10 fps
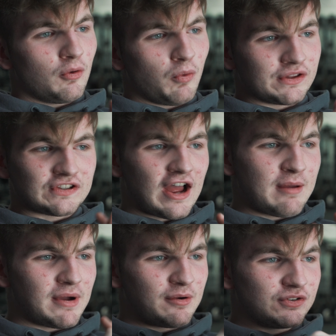one
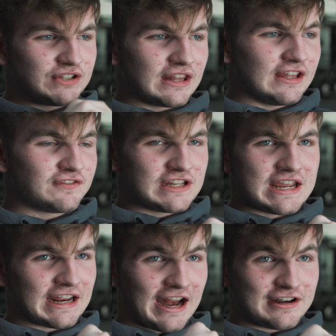time I was
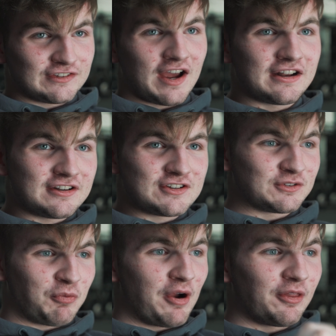deadlifting and I decided to
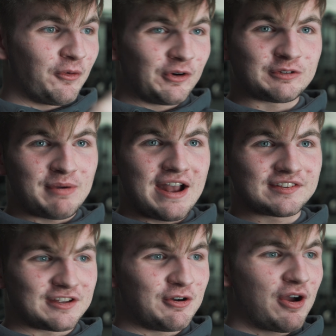just wear the horse
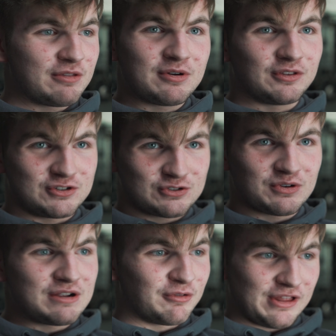mask and go out in the middle of the
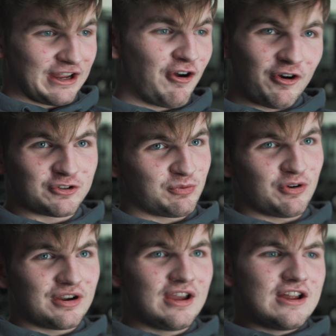street where like cars
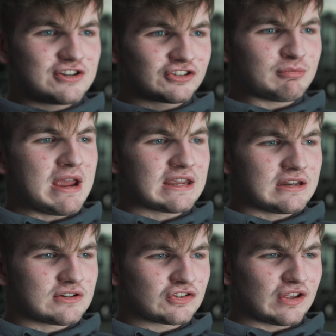were, just to make
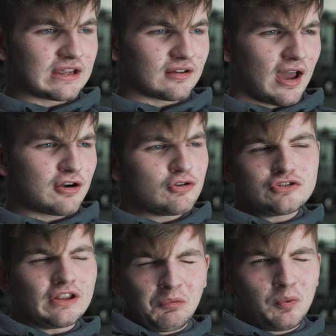it just like, I don't know,
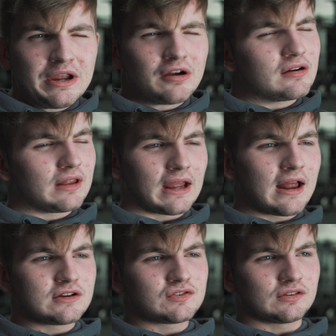just like weird. Like
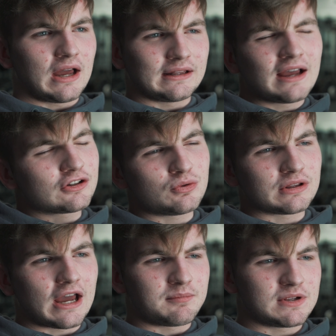I like
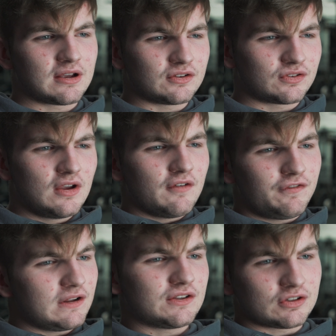doing that, because
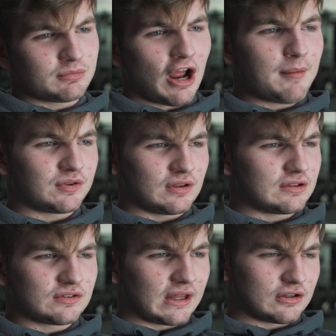fitness sometimes
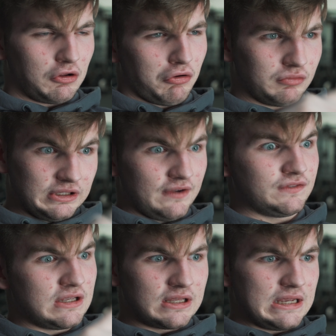it's like, you know,
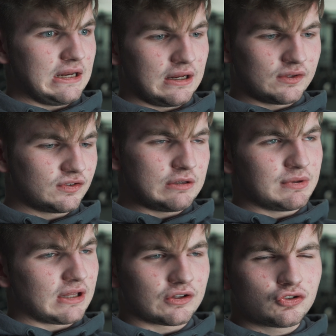lifting, eating,
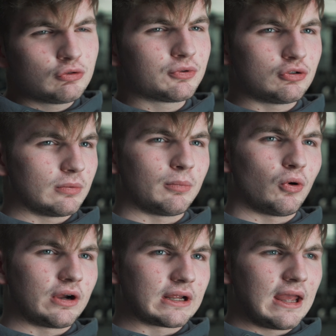sleeping, like super
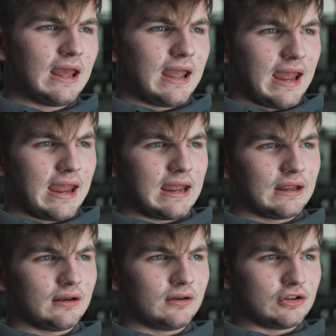boring,
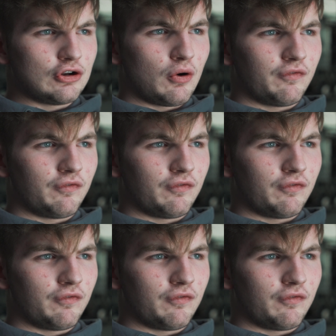and you know,